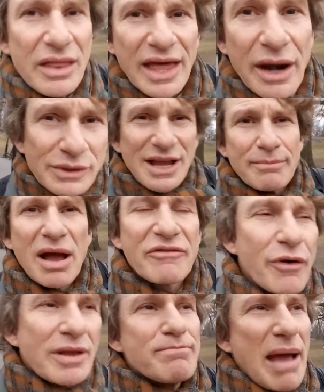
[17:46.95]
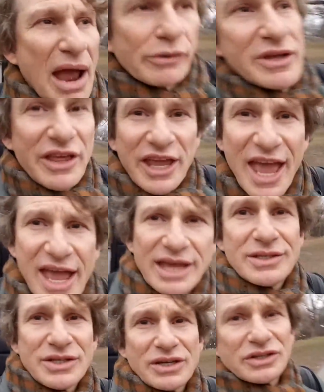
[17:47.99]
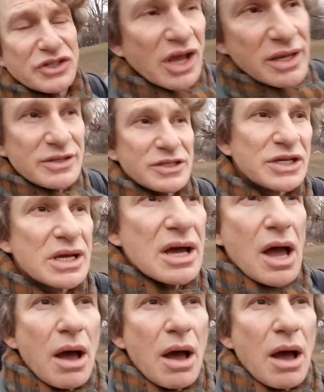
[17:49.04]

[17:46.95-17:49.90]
Then I was at my friend Barry the K's son's